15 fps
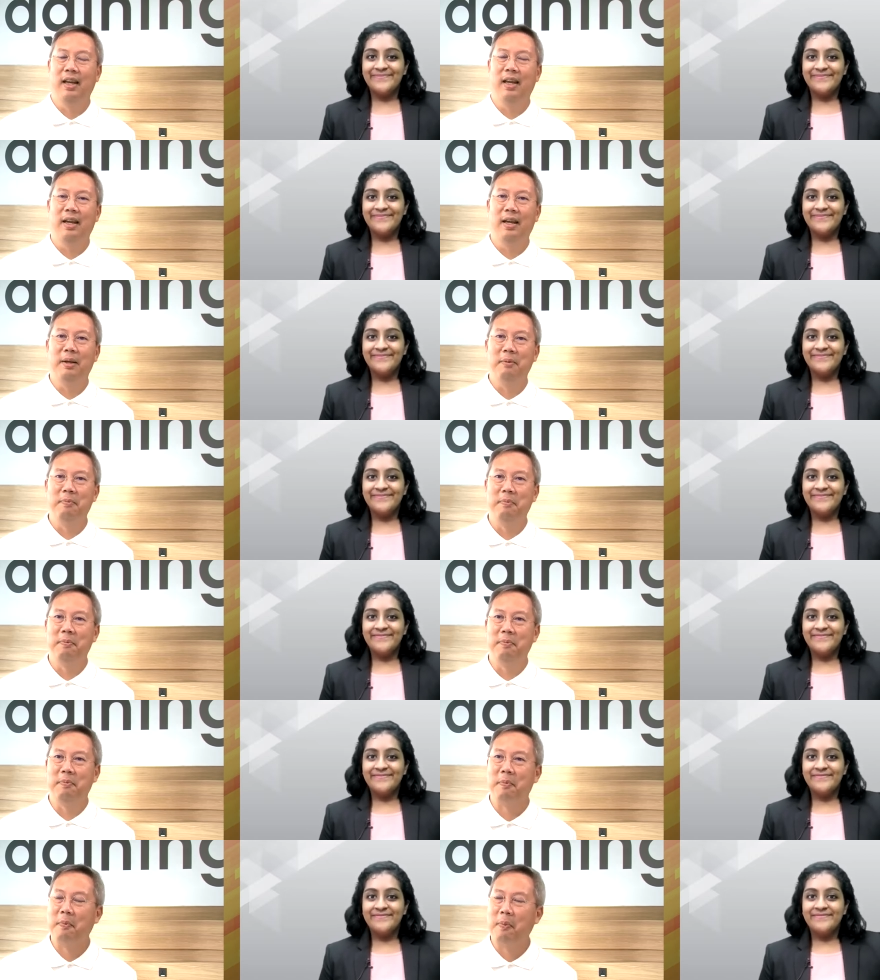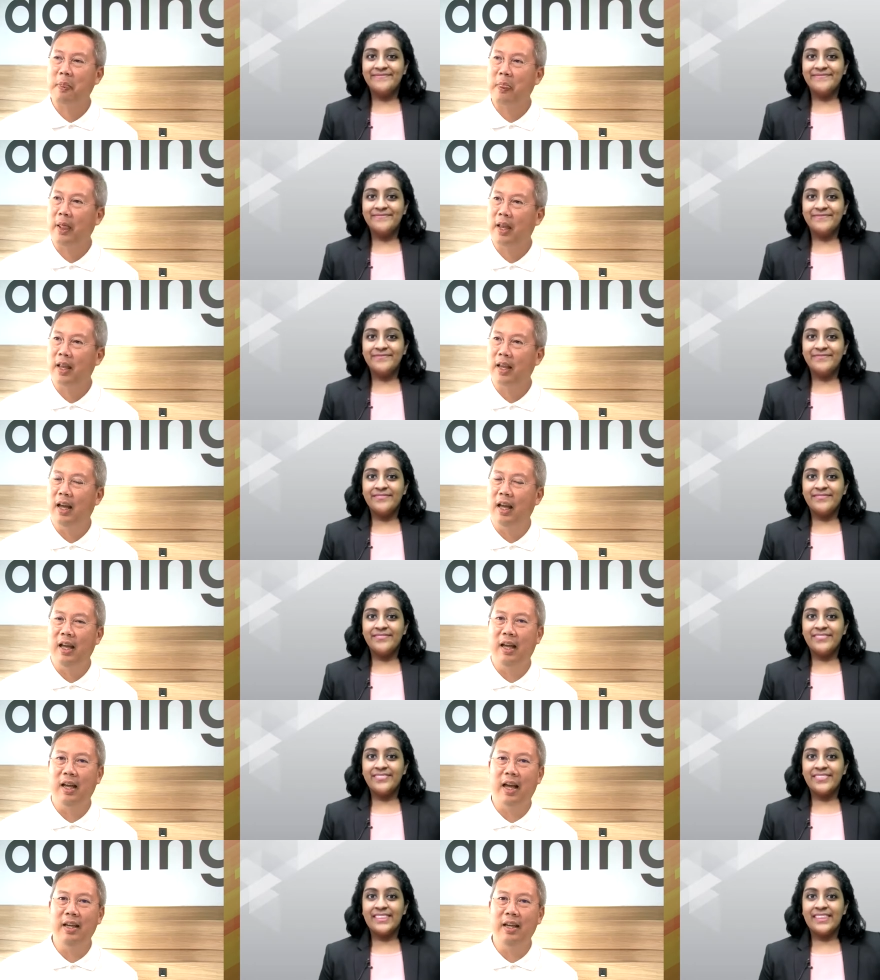Speaker 1: Um,
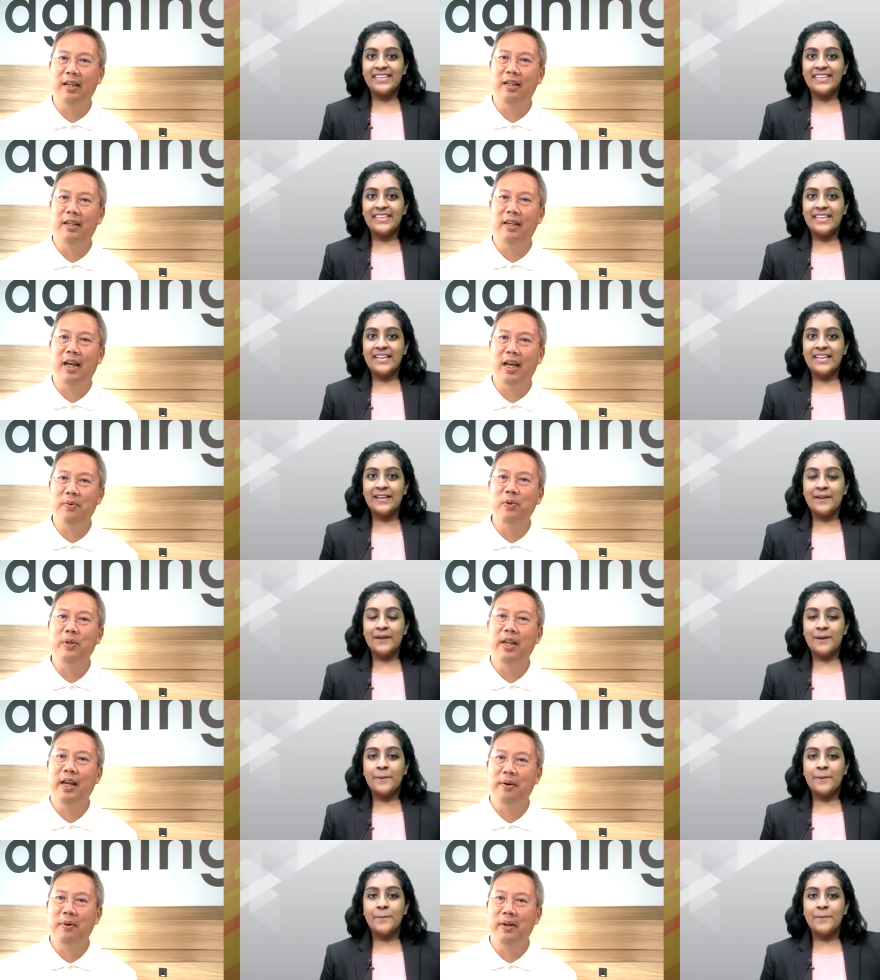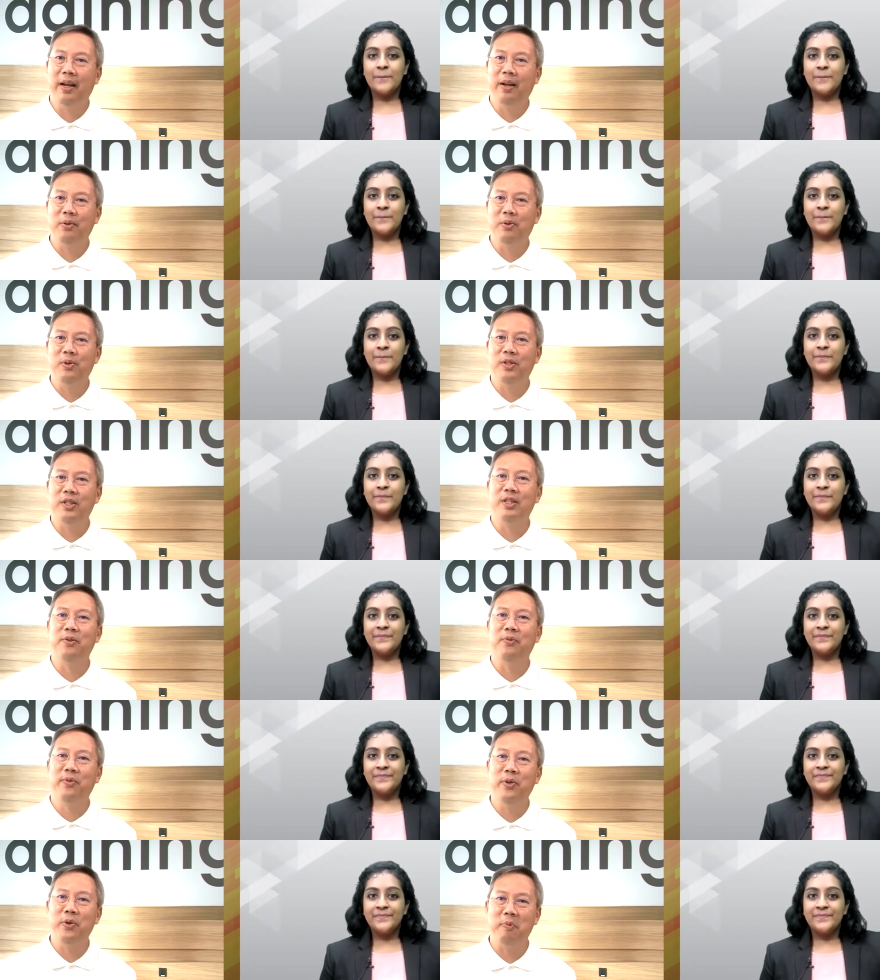I, I would narrow down to just a
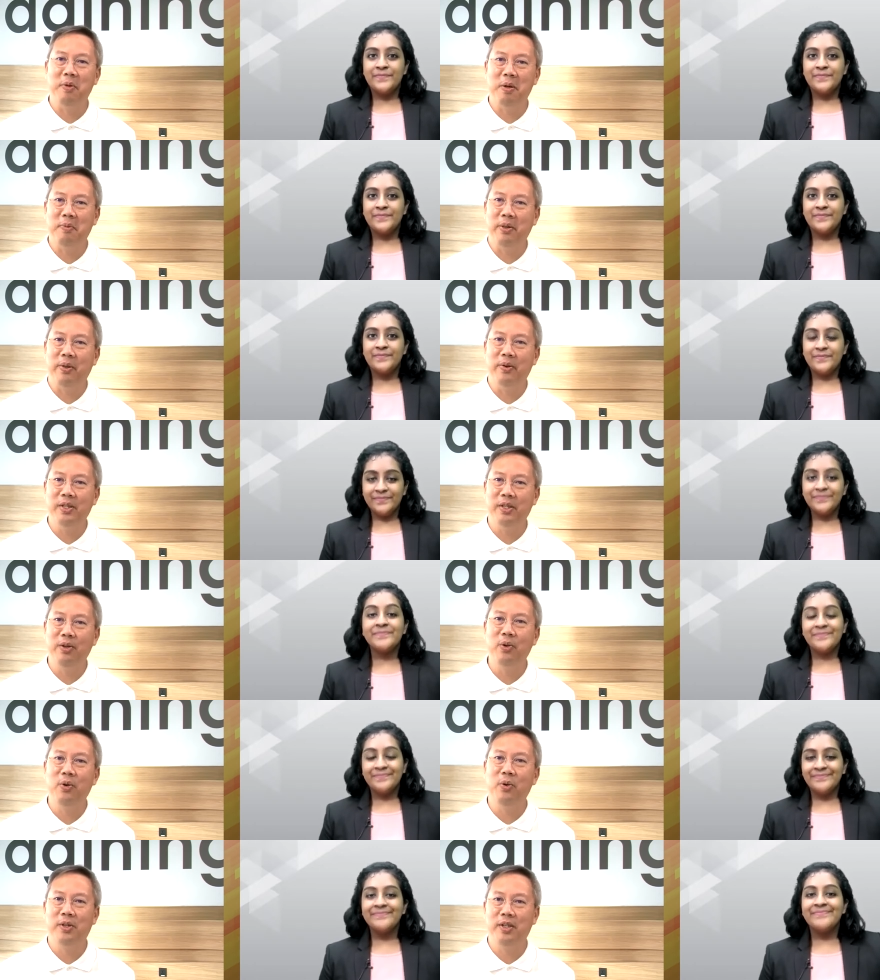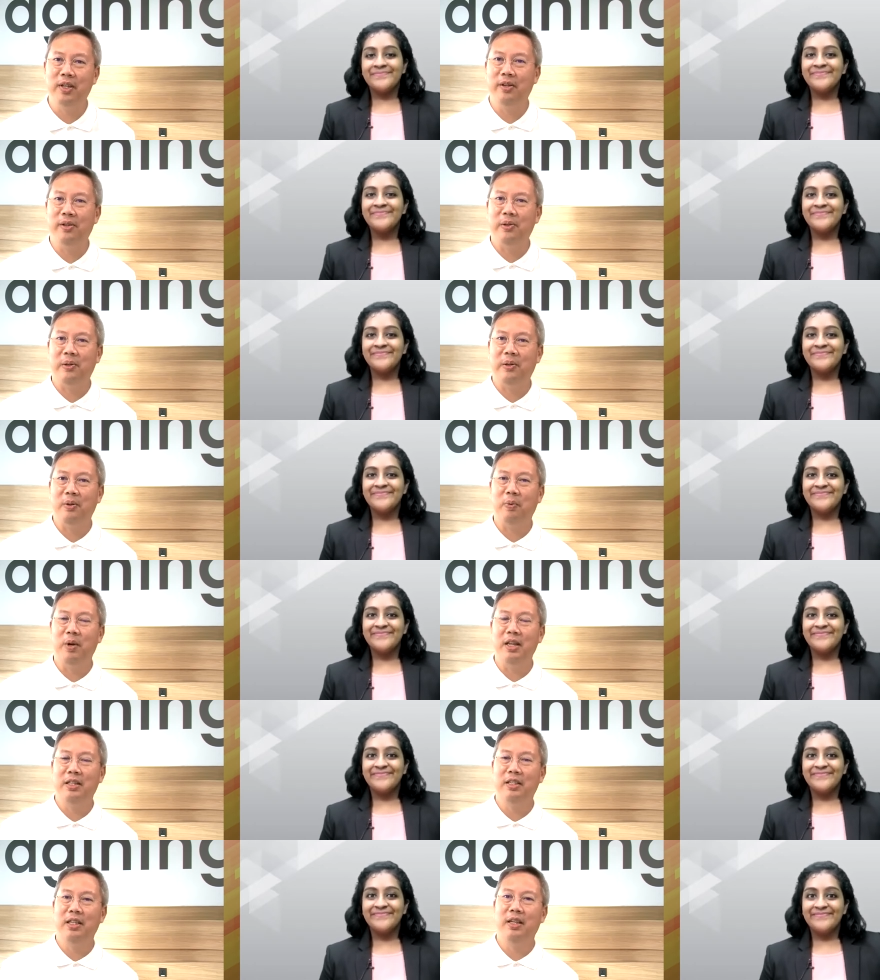few. Maybe there is no single
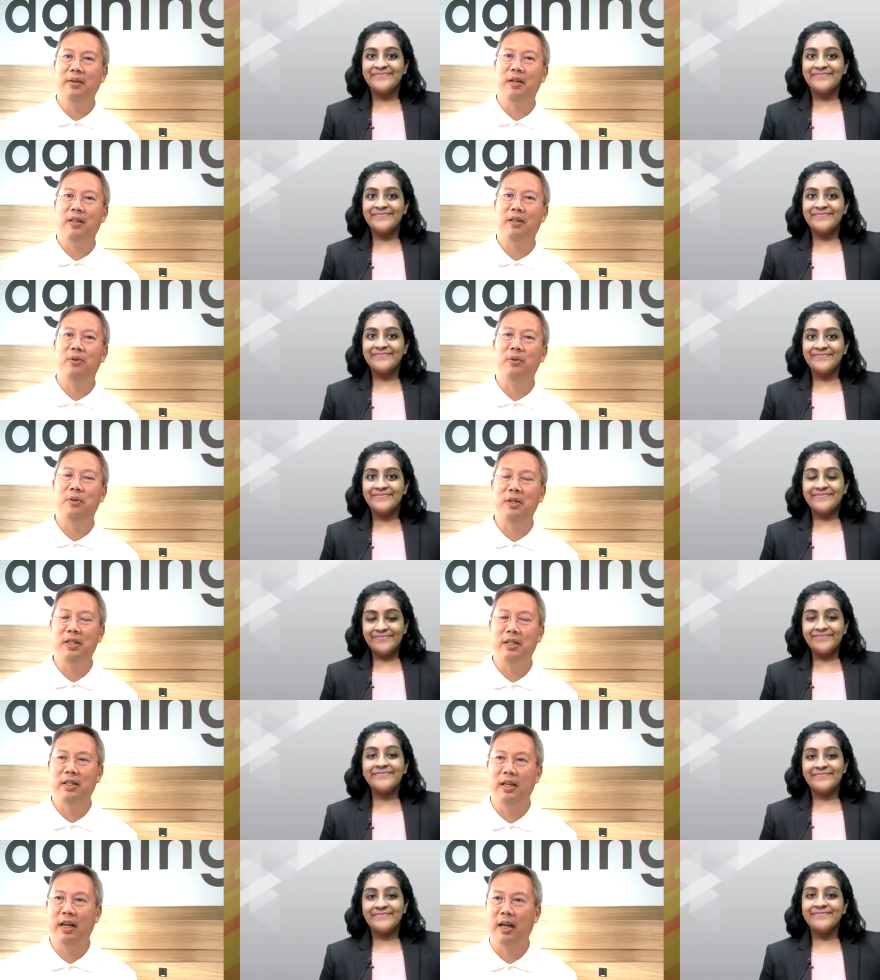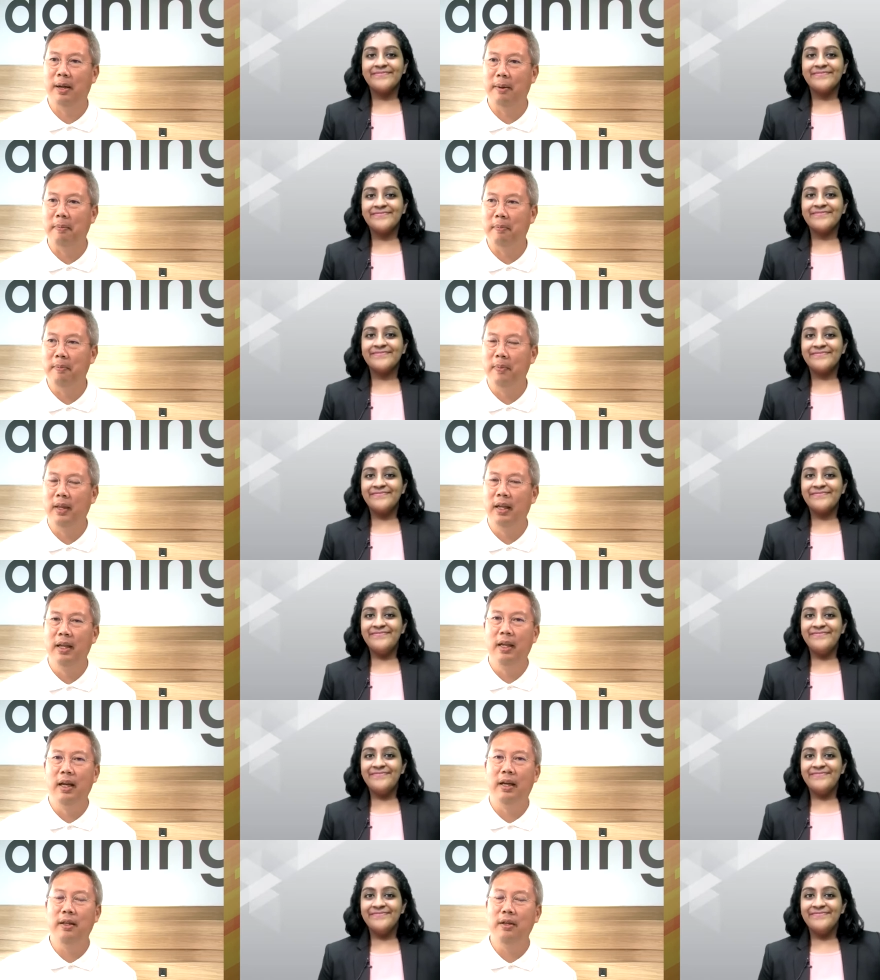one secret to this. Um,
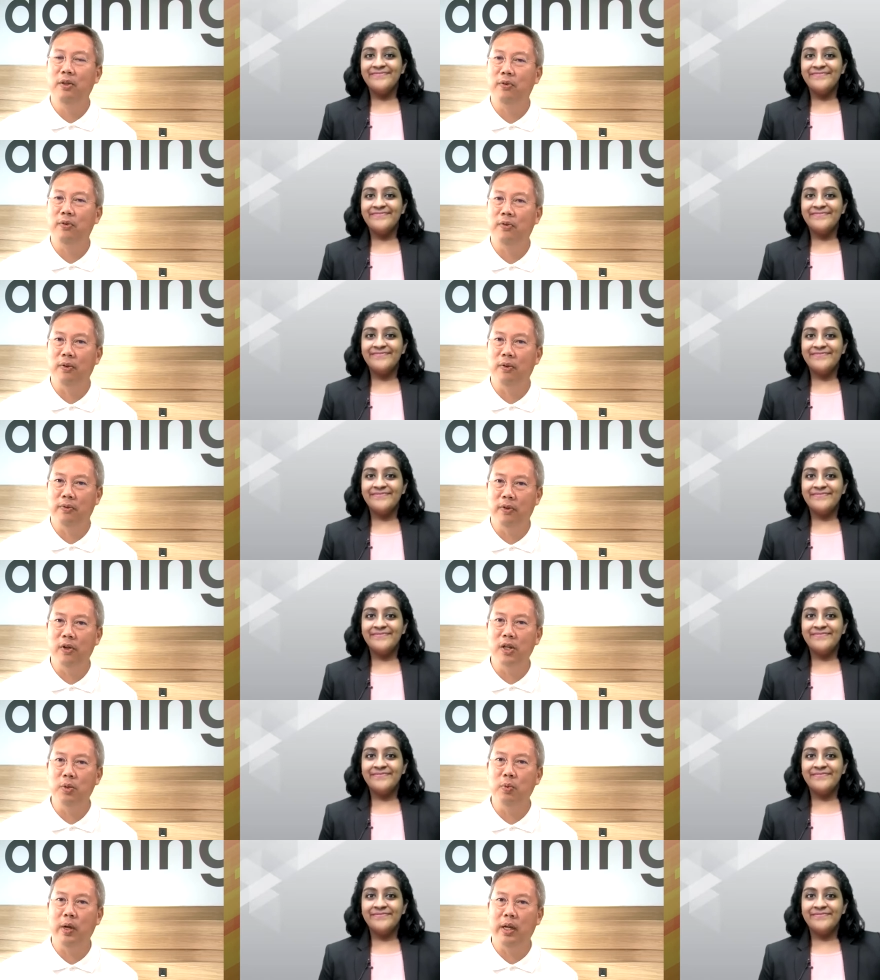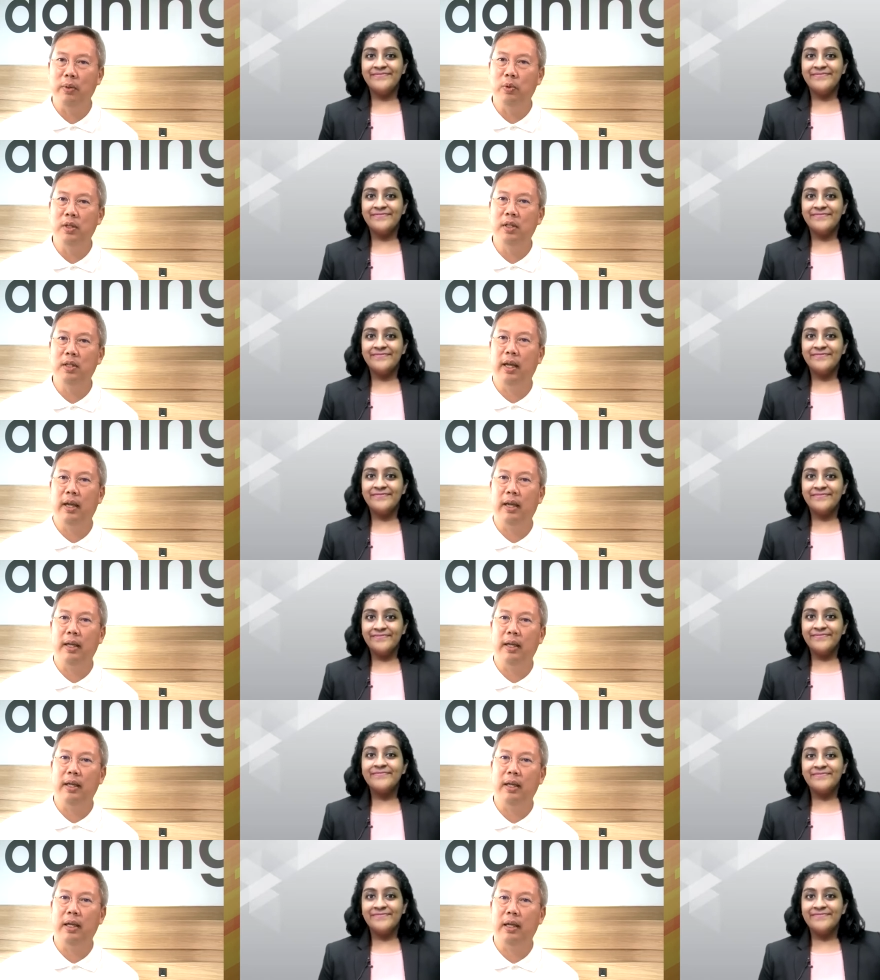I think the, the first one was
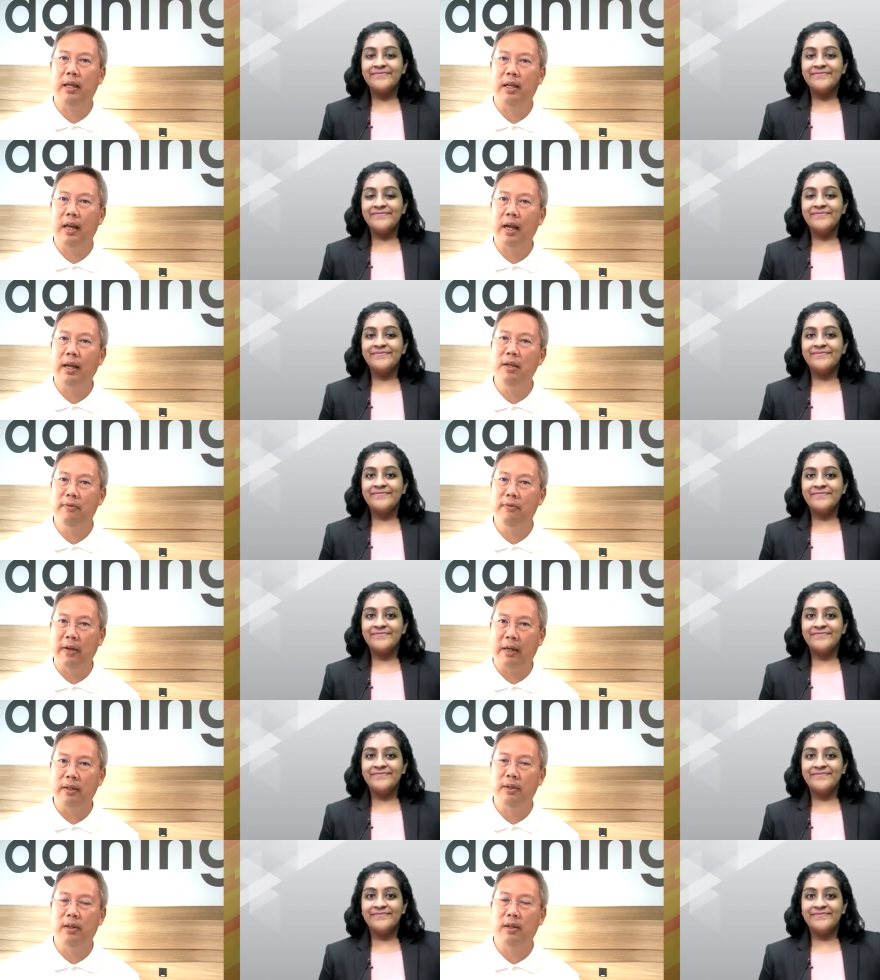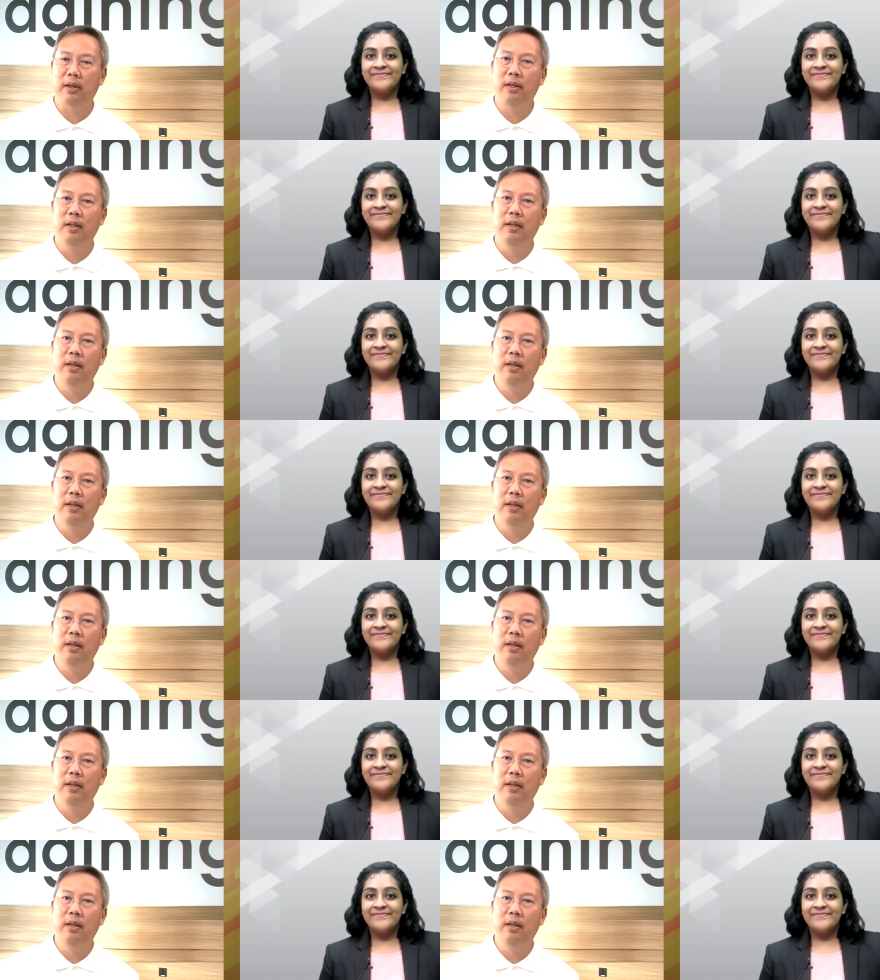a, a lucky factor.